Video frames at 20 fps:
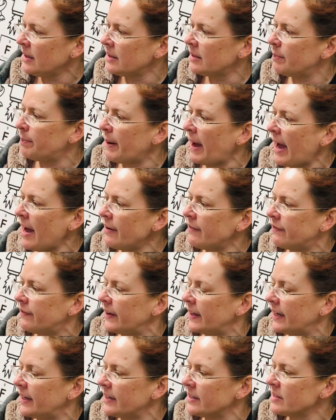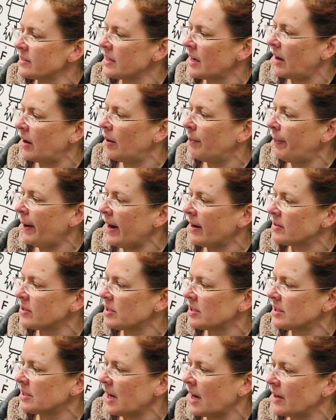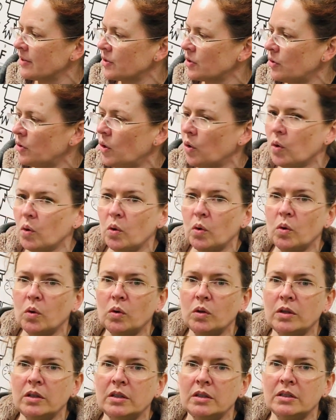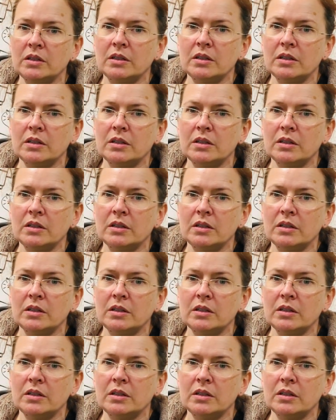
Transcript: The bad feelings are about to start all